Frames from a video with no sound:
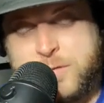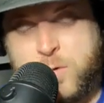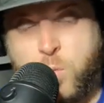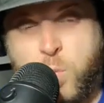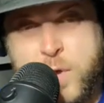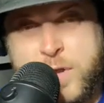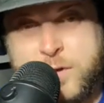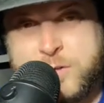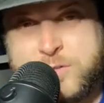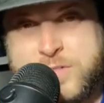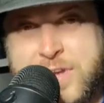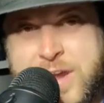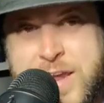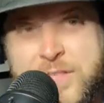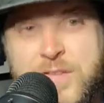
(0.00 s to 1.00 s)
the winners
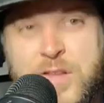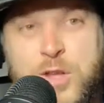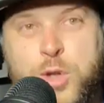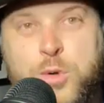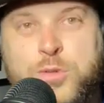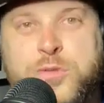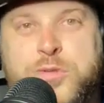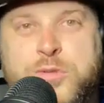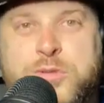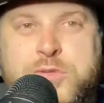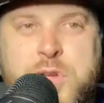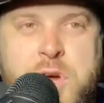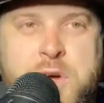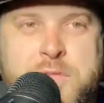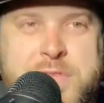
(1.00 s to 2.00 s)
and the losers
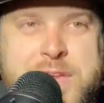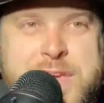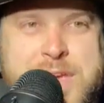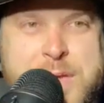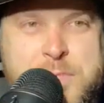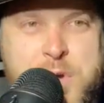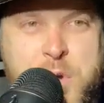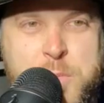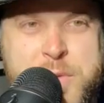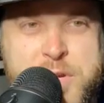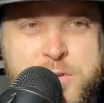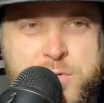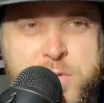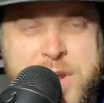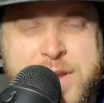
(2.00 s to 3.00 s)
of the MLB
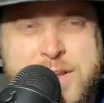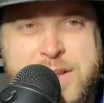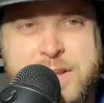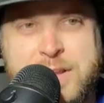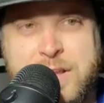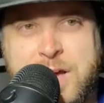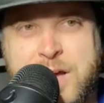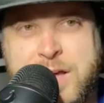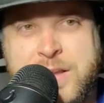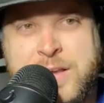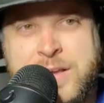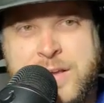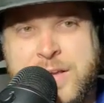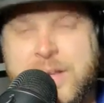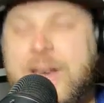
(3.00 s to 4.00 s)
trade deadline.
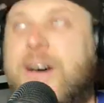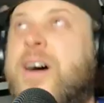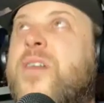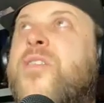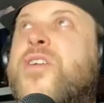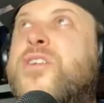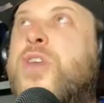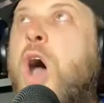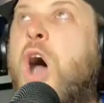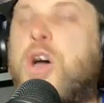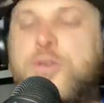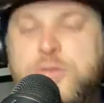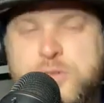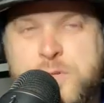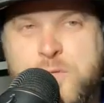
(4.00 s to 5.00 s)
The
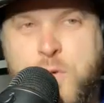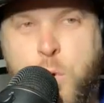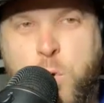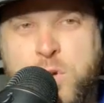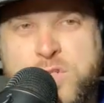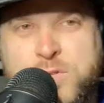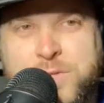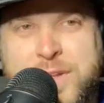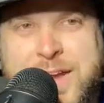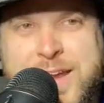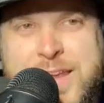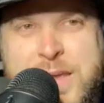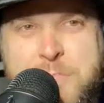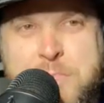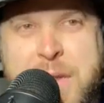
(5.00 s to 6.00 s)
Dodgers, of course, are
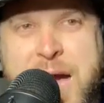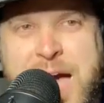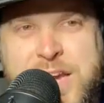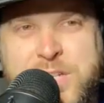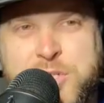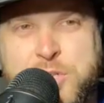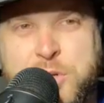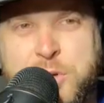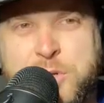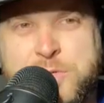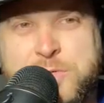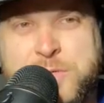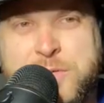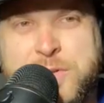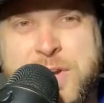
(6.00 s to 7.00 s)
landing Max
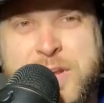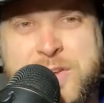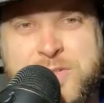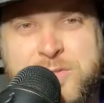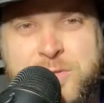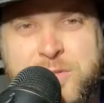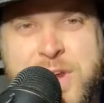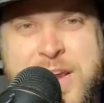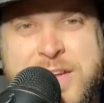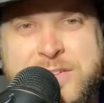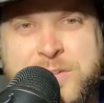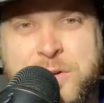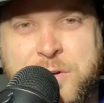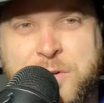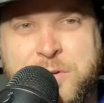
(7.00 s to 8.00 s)
Scherzer and Trey
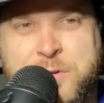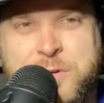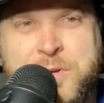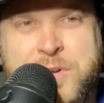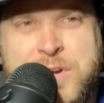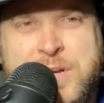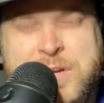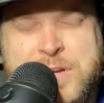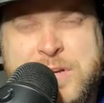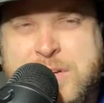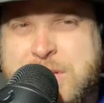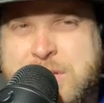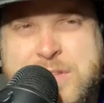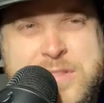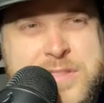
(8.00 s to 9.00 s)
Turner.
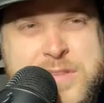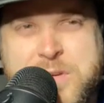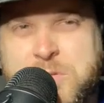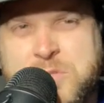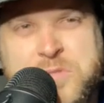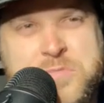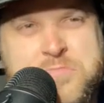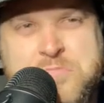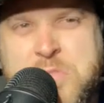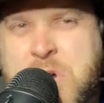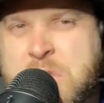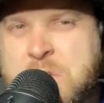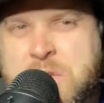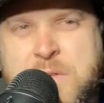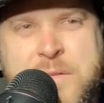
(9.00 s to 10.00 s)
Those
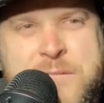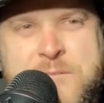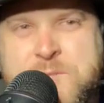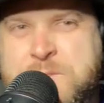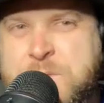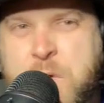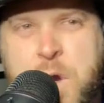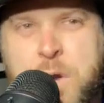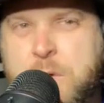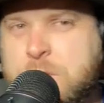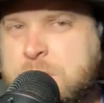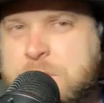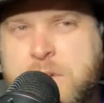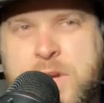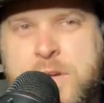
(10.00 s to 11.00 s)

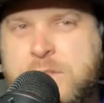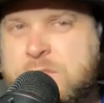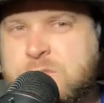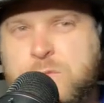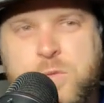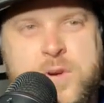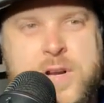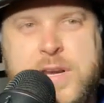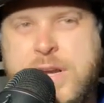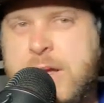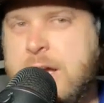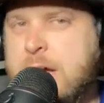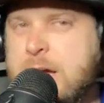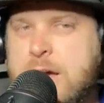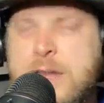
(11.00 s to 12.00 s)
motherfuckers. I swear to
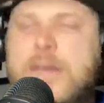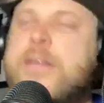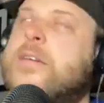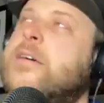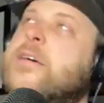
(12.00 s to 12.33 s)
God,